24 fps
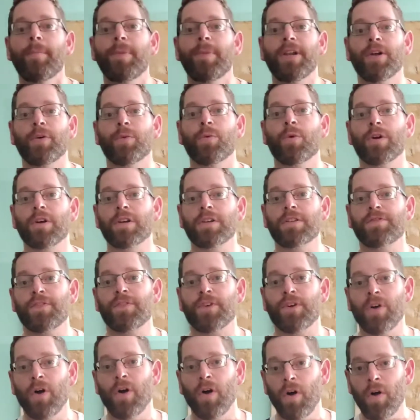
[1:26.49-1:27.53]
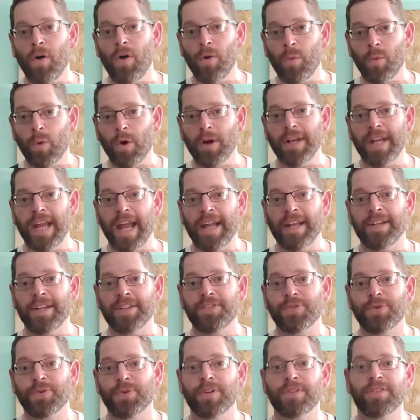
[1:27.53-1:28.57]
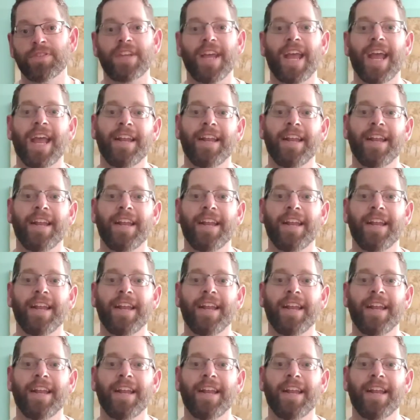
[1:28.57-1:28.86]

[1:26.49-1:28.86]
but it works for all one-handed swords.